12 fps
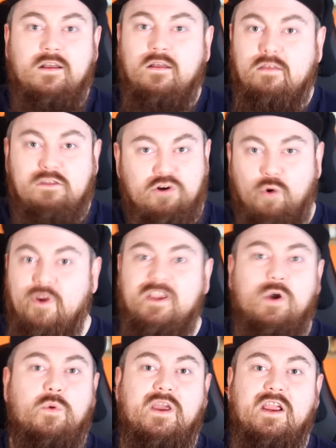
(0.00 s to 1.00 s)
throwing
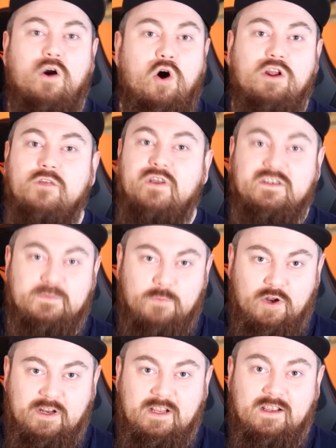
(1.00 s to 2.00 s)
away all of his
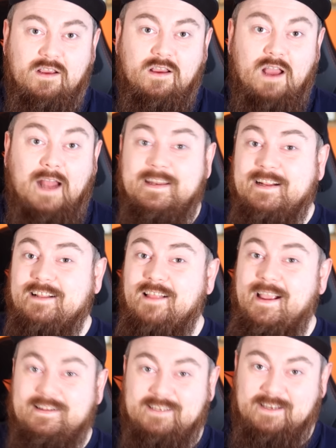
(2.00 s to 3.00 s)
money and
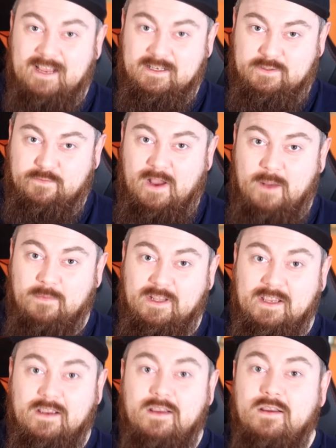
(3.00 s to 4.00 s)
neglecting his
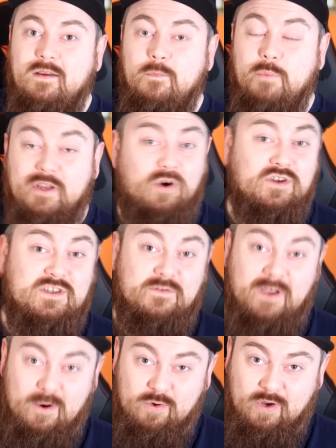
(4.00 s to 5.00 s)
family because of
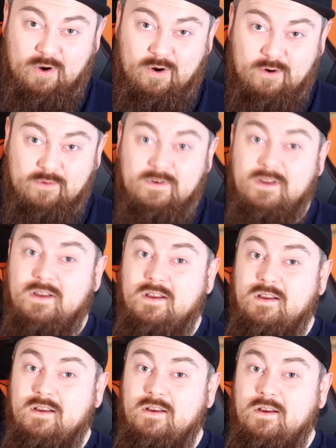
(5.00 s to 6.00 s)
alcohol.
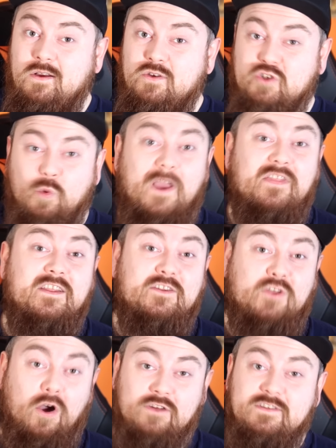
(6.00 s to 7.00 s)
So when the
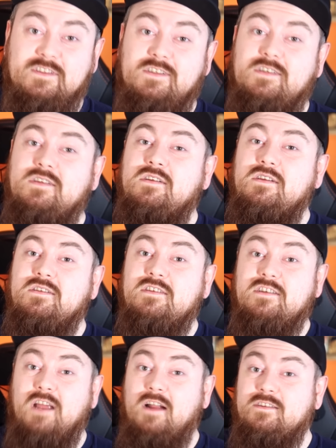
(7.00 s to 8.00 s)
Dunnes
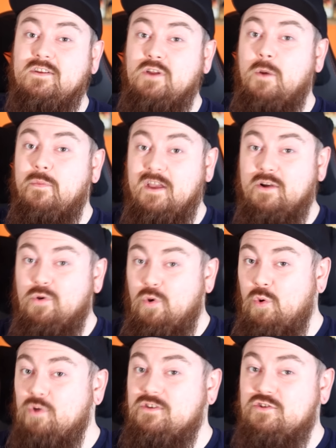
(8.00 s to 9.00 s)
started up their
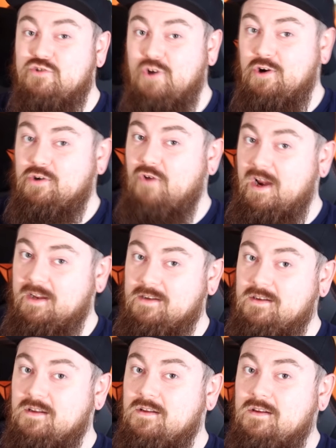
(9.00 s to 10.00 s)
own drug
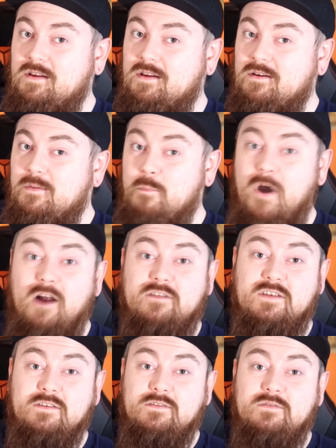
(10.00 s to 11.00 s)
ring,
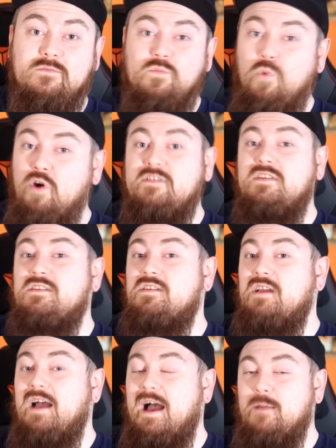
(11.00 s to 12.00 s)
Martin
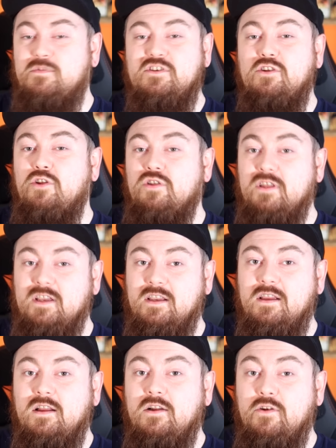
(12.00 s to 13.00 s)
wanted
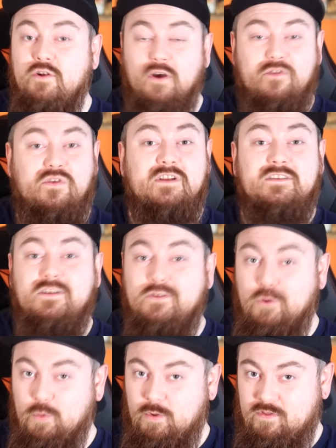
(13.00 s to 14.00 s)
absolutely nothing to
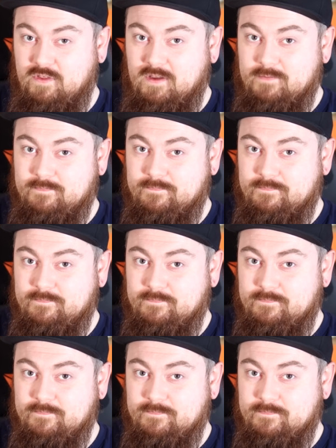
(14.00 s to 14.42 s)
do with it.